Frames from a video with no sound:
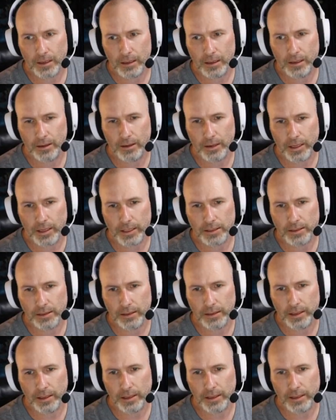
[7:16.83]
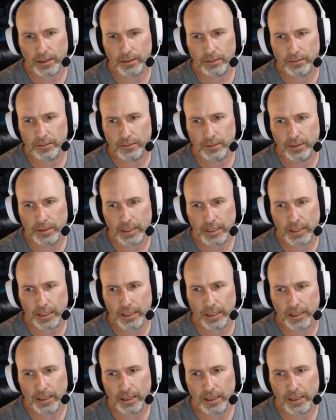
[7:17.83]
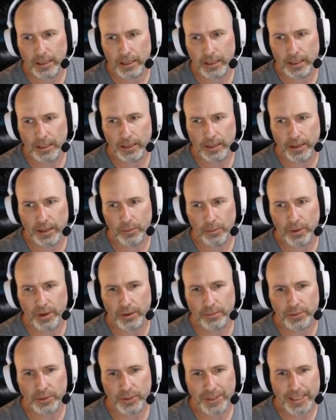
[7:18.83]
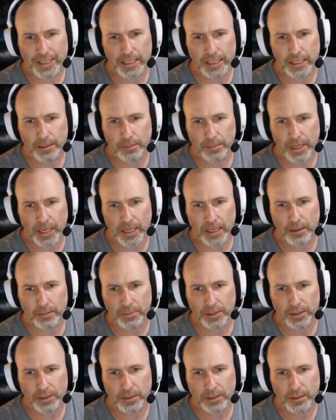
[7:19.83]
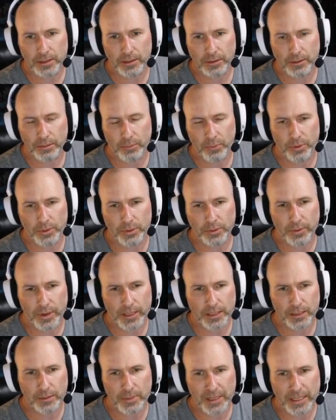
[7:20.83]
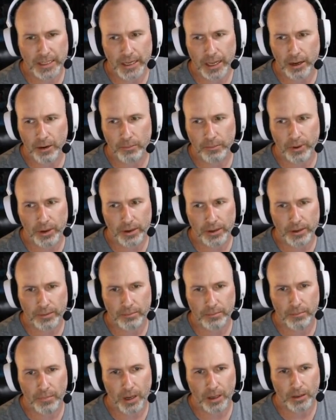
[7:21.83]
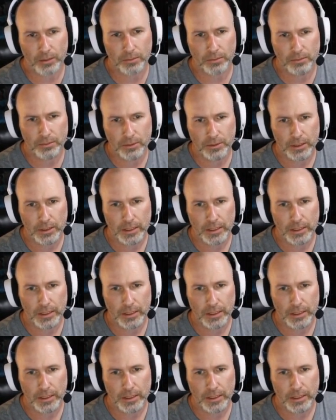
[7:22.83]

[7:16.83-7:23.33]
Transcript: All right, so there you go. They went up to a 10-man, but so the points will actually be down per model.